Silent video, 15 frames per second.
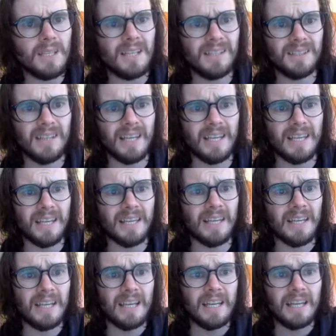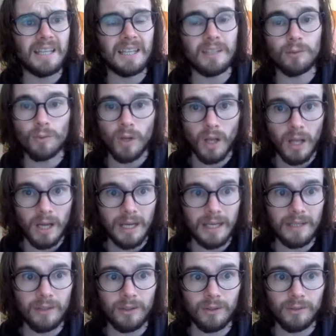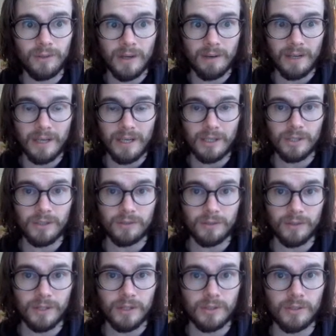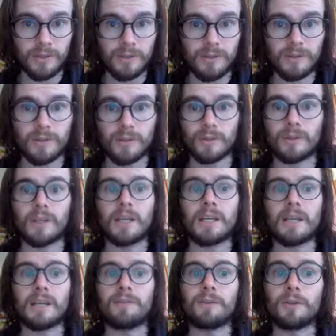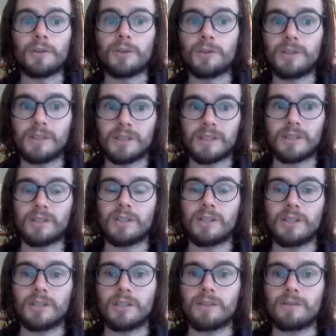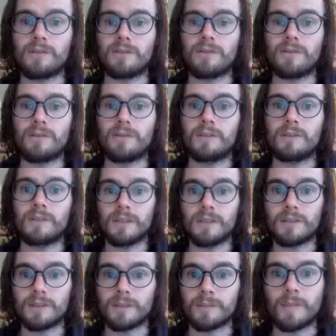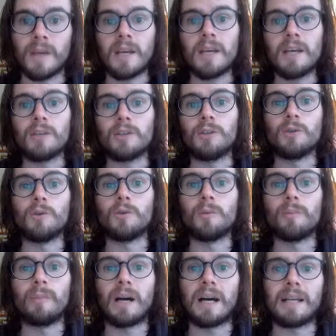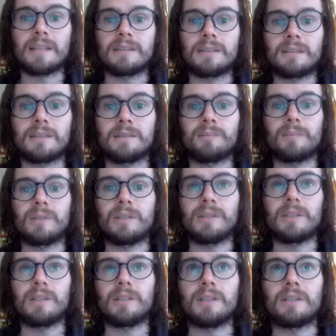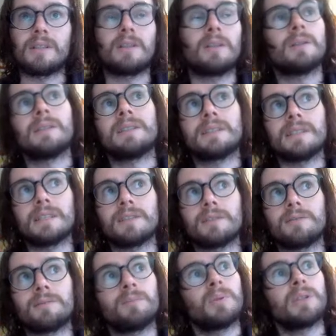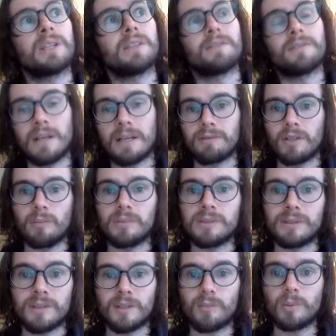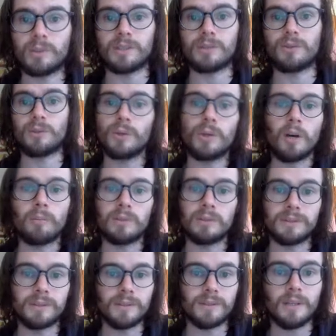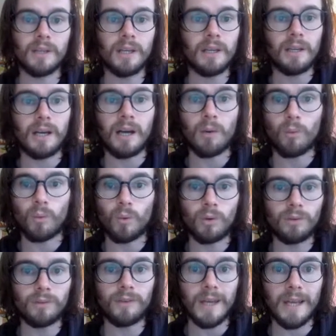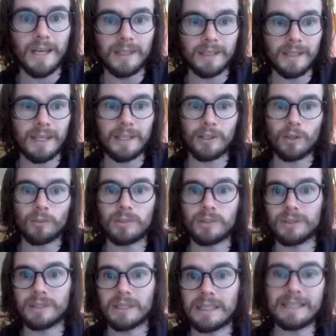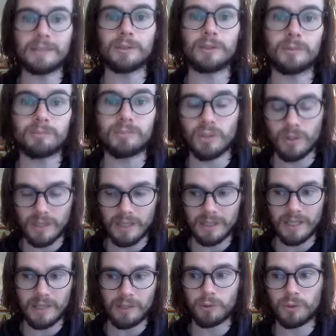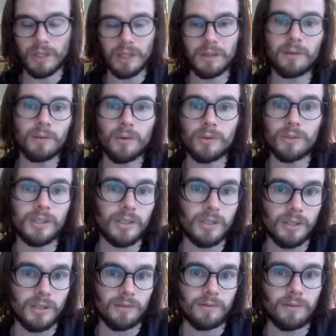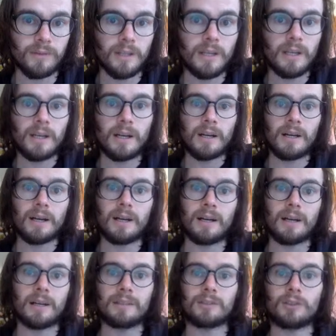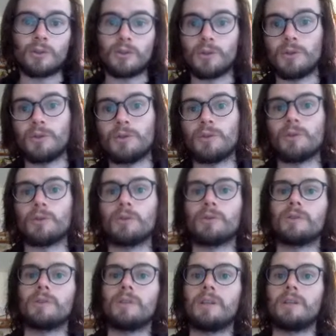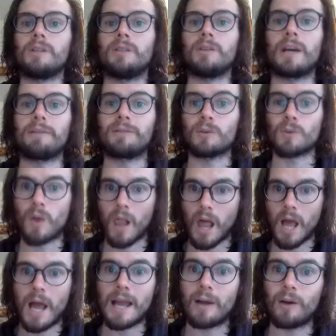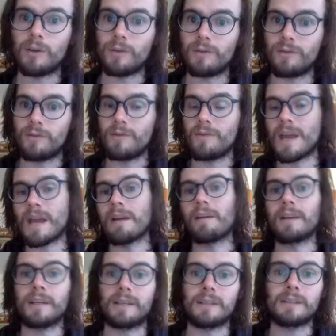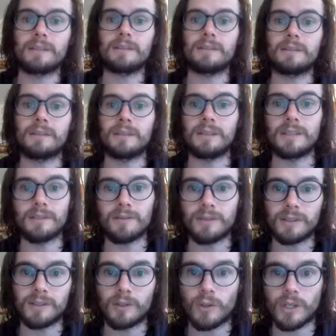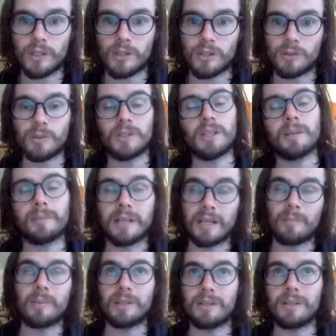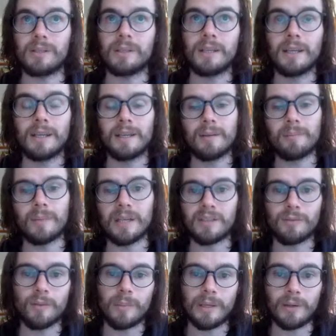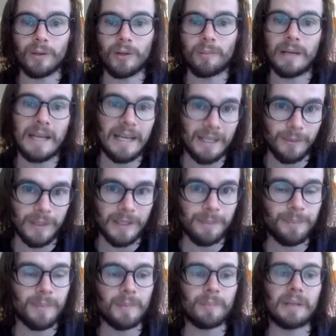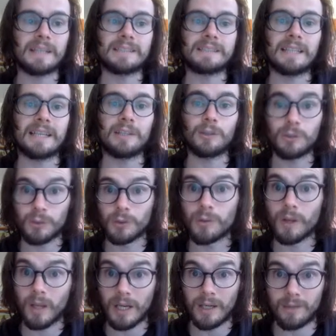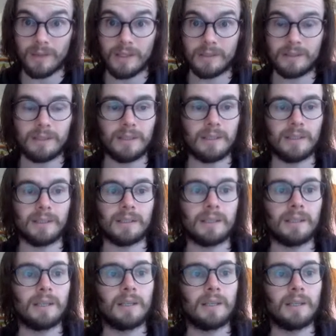They can rely on a variation of creatures. So if you're using this initiative system, you might be, instead of putting in 5 goblins, I'll put in 2 goblins, a wolf, and a goblin leader so that they all get their own initiative. So you have to rely on varying the different creatures, which in my opinion makes for better combat anyway, but you do rely on that.